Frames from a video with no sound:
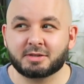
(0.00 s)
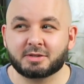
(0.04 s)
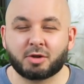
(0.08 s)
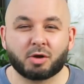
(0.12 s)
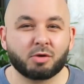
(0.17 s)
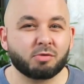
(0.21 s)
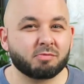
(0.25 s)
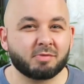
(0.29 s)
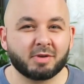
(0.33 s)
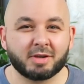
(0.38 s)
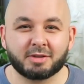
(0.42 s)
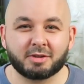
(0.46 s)

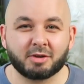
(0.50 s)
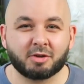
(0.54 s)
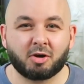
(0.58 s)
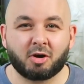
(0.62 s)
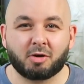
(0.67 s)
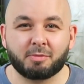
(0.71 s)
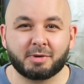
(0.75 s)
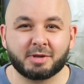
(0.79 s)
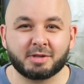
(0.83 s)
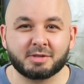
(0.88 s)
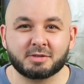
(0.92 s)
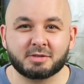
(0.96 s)
Don't read the
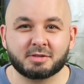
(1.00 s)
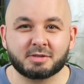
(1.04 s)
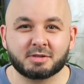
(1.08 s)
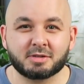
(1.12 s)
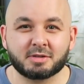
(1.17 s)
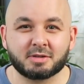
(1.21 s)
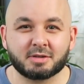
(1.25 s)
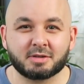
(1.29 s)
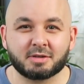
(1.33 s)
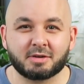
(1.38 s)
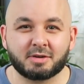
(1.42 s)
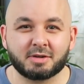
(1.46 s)
comments,
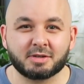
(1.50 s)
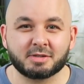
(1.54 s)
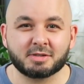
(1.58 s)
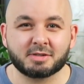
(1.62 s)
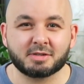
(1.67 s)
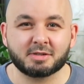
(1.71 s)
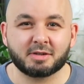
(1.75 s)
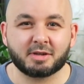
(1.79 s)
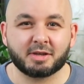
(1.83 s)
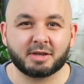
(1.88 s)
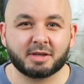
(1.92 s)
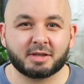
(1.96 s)

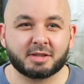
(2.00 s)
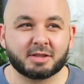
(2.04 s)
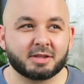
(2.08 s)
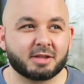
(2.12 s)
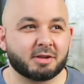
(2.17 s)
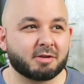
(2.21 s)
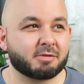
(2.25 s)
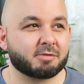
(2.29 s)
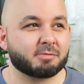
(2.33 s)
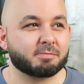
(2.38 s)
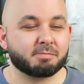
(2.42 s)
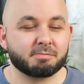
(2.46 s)
guys. Like,
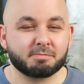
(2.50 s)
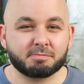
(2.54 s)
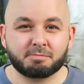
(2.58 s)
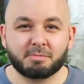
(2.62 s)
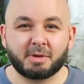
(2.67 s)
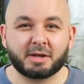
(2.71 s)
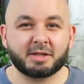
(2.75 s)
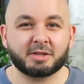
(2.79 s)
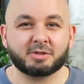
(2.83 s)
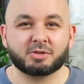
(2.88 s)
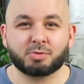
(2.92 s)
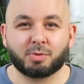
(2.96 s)
there are
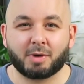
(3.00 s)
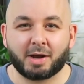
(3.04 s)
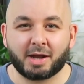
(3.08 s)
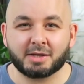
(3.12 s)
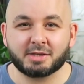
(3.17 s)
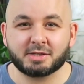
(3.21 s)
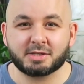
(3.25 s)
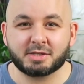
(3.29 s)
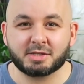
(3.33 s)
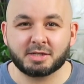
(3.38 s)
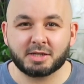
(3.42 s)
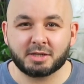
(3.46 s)
many
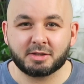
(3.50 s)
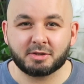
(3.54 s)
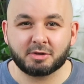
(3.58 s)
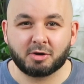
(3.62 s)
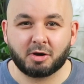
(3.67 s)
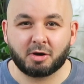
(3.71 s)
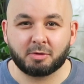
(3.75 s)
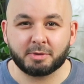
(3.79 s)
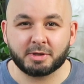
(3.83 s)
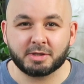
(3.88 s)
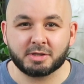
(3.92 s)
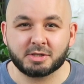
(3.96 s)
twats in the
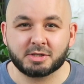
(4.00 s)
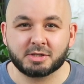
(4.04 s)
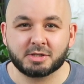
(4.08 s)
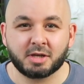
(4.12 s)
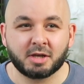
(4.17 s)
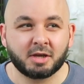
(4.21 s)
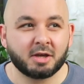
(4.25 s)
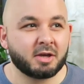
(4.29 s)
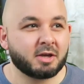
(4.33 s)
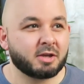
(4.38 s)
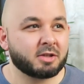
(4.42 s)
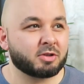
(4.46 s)
comments
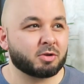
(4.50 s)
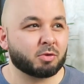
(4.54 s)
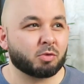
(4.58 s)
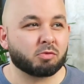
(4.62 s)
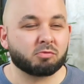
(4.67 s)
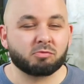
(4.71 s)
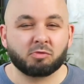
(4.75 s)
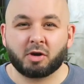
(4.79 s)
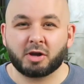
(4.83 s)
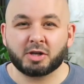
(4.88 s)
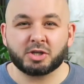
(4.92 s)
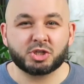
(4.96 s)
that will
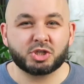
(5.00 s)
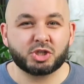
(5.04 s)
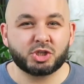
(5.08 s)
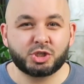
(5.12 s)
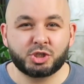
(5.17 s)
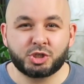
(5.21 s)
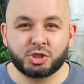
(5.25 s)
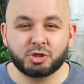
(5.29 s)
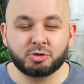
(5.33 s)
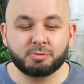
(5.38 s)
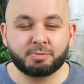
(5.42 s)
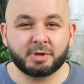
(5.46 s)
write
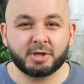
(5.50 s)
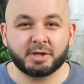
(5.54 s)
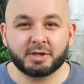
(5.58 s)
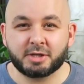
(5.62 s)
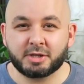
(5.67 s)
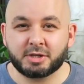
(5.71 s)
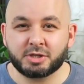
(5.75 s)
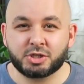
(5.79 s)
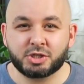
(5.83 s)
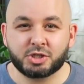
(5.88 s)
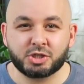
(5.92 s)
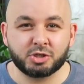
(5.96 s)
stupid,
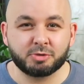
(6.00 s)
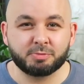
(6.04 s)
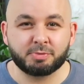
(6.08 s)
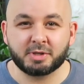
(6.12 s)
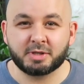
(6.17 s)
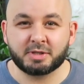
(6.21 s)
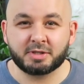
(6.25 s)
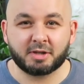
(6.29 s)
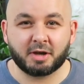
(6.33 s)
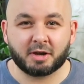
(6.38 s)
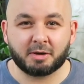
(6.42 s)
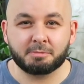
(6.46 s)

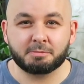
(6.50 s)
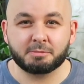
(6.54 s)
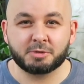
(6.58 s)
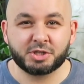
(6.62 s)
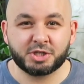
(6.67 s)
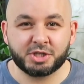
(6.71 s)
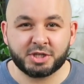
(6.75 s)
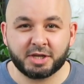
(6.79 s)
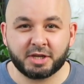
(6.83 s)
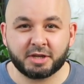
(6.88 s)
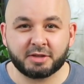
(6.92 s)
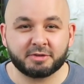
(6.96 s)
dumb
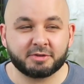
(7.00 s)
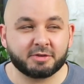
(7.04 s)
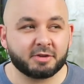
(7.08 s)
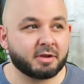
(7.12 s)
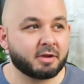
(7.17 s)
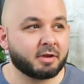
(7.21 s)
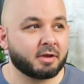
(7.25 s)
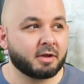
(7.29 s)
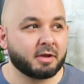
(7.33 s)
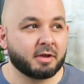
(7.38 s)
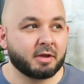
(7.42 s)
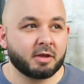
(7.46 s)
shit.
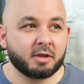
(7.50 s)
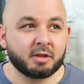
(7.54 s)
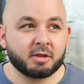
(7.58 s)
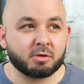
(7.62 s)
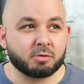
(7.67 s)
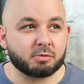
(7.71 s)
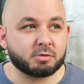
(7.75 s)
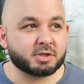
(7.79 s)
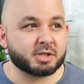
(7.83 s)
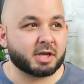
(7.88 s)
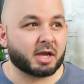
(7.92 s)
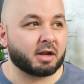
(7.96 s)
That
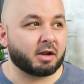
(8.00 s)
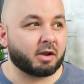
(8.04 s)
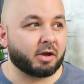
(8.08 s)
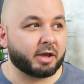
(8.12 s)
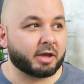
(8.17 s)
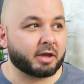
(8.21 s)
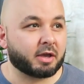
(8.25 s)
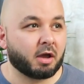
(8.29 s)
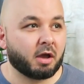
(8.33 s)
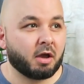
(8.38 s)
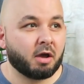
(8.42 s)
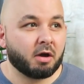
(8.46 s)
will say
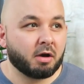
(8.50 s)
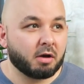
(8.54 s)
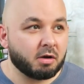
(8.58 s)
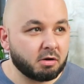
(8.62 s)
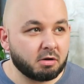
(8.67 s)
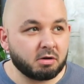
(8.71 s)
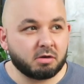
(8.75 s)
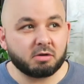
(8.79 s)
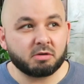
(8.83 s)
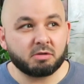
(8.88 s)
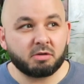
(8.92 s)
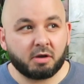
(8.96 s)
like,
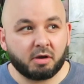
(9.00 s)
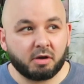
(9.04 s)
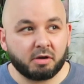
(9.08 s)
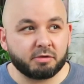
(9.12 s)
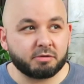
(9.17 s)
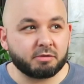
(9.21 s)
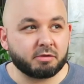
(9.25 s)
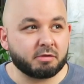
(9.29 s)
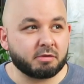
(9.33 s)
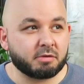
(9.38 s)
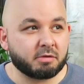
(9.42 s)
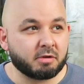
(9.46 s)
"Oh
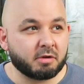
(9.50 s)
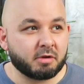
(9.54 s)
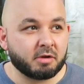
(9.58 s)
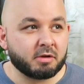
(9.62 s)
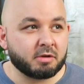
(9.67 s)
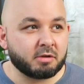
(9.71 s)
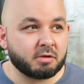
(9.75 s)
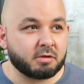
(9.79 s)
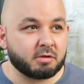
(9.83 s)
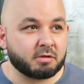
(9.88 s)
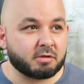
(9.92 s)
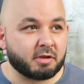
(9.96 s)
no,
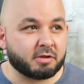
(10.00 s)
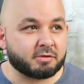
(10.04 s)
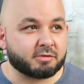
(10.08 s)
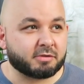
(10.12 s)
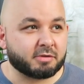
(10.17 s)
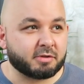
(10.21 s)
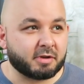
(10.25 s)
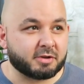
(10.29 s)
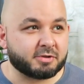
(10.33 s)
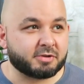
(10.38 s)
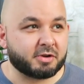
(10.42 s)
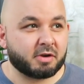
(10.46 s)

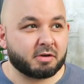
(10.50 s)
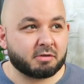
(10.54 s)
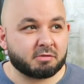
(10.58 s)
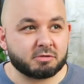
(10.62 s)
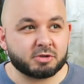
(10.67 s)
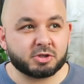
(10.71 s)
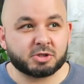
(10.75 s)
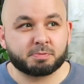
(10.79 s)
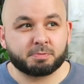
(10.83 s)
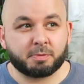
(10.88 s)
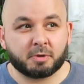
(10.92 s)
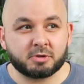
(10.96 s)
that's
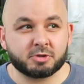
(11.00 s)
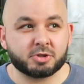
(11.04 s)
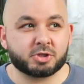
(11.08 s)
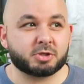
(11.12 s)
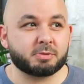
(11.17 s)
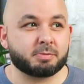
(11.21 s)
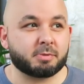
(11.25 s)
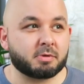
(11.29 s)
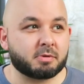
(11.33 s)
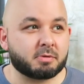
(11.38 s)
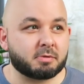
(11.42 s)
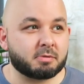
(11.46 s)

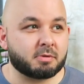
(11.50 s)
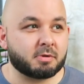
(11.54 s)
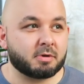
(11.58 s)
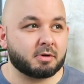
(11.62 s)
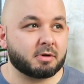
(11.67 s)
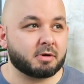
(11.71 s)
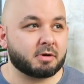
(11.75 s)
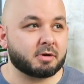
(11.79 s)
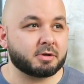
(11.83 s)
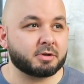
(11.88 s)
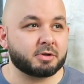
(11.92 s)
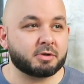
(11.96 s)
irresponsible.
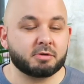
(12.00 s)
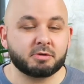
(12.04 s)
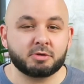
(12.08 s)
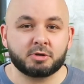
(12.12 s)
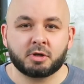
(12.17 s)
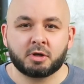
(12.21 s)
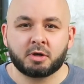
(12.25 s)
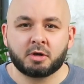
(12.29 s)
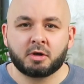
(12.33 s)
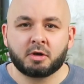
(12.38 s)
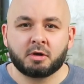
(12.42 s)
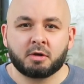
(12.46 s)
Oh,
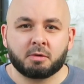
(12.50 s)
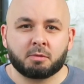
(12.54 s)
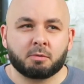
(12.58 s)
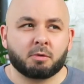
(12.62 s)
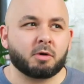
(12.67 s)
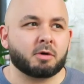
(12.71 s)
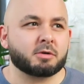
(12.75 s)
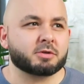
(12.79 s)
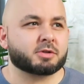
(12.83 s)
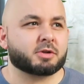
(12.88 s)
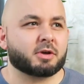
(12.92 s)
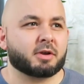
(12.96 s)

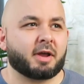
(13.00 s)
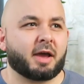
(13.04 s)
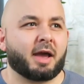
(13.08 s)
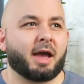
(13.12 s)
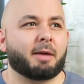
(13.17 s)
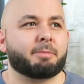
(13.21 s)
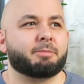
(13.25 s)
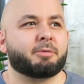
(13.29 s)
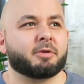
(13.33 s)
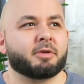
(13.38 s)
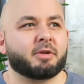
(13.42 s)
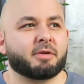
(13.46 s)
what's gonna
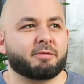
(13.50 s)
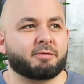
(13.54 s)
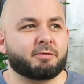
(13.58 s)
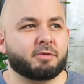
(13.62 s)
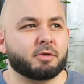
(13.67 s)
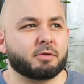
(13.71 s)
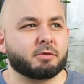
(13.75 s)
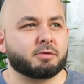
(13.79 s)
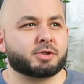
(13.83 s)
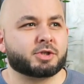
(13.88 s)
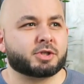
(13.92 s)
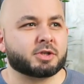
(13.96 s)
happen if
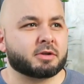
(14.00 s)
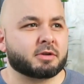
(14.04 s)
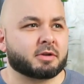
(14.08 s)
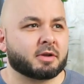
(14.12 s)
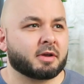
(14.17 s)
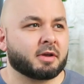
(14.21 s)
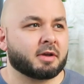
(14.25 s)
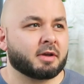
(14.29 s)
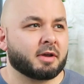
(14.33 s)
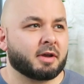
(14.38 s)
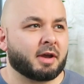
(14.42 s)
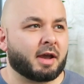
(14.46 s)
you should
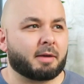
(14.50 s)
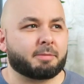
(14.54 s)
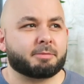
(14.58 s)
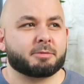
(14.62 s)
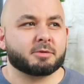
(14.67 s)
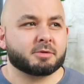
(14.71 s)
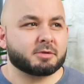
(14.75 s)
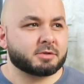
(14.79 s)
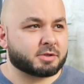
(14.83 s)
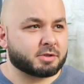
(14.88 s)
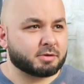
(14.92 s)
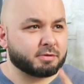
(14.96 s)

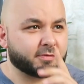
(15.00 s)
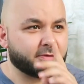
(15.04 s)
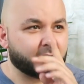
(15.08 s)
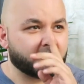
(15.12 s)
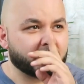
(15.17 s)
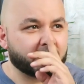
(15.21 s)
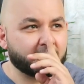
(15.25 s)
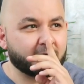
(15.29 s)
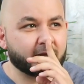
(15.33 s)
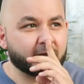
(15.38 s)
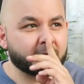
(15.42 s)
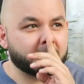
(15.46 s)
happen to
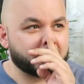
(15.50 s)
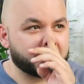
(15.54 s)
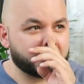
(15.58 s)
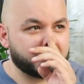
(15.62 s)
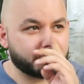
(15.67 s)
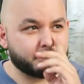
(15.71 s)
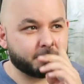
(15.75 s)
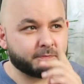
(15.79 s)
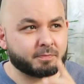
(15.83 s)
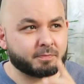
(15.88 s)
fucking